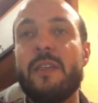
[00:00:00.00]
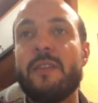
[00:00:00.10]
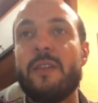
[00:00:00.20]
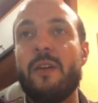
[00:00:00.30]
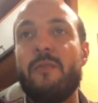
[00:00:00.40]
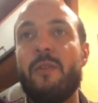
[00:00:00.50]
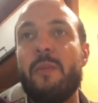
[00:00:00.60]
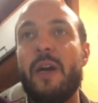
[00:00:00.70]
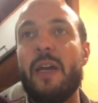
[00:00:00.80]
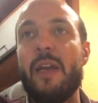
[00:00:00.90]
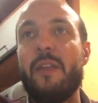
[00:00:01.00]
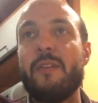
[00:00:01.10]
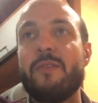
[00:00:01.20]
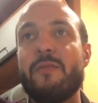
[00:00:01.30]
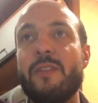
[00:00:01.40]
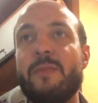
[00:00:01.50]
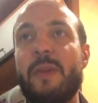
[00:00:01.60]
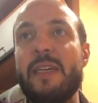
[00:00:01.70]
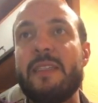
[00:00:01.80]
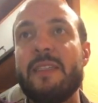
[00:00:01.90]
So if we mark out those three
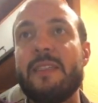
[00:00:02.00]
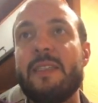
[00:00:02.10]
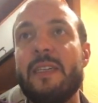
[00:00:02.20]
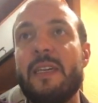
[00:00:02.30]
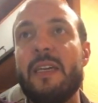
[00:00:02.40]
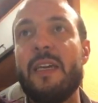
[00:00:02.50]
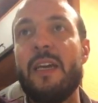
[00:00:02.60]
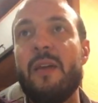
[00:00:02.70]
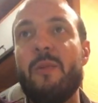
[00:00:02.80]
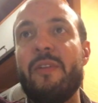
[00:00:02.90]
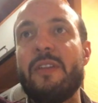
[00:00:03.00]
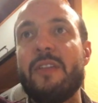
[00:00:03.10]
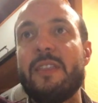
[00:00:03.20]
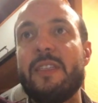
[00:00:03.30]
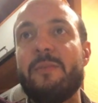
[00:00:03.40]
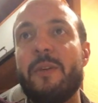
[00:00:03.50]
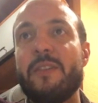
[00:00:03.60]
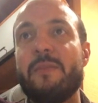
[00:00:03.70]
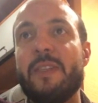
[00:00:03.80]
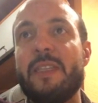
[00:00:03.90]
spaces, and we're interested in the
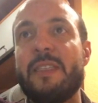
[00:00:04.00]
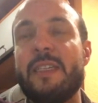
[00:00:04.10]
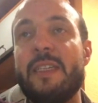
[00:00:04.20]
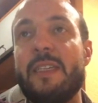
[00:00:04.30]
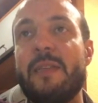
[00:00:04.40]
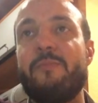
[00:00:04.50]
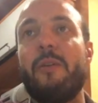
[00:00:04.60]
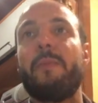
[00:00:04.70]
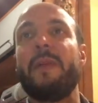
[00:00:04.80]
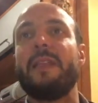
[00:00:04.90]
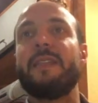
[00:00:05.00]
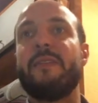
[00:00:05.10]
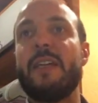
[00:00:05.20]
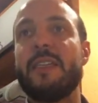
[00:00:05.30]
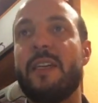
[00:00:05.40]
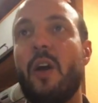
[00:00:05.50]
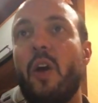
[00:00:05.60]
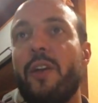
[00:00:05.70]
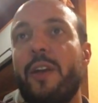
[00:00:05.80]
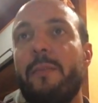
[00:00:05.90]
possibility, the probability of getting an
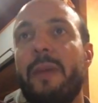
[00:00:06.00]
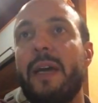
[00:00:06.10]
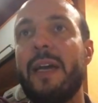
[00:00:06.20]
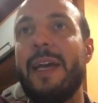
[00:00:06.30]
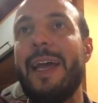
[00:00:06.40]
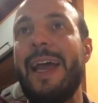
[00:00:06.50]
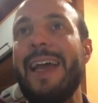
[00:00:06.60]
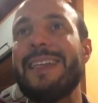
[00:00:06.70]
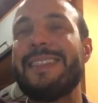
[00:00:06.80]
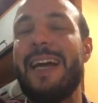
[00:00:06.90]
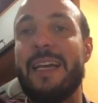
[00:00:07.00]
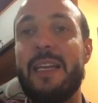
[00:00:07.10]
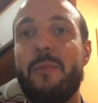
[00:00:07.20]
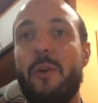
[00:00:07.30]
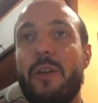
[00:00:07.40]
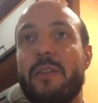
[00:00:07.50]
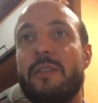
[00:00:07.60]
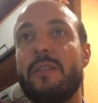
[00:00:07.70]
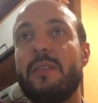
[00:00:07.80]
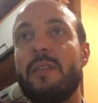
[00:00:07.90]
odd number exactly
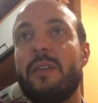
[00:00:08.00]
once.